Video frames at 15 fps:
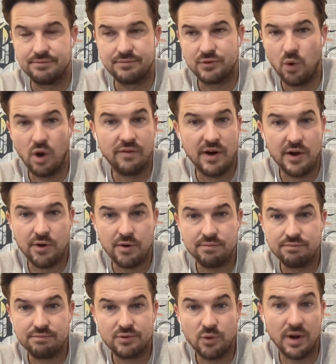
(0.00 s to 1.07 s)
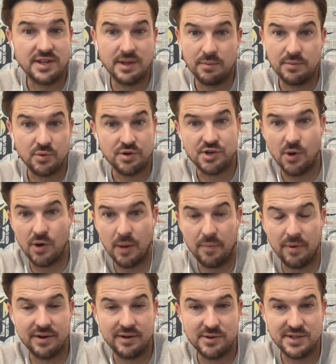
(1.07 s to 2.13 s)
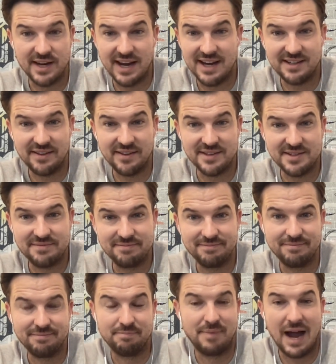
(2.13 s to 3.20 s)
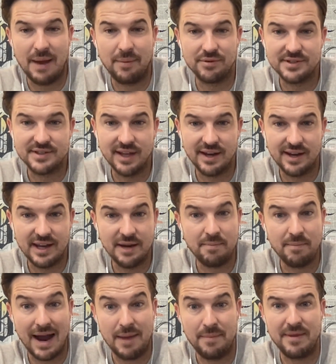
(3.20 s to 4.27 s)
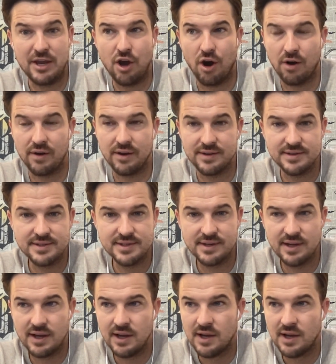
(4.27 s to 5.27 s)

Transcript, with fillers: 1,200 20 somethings were showing up on a Tuesday night to this Bible study in Miami Gardens,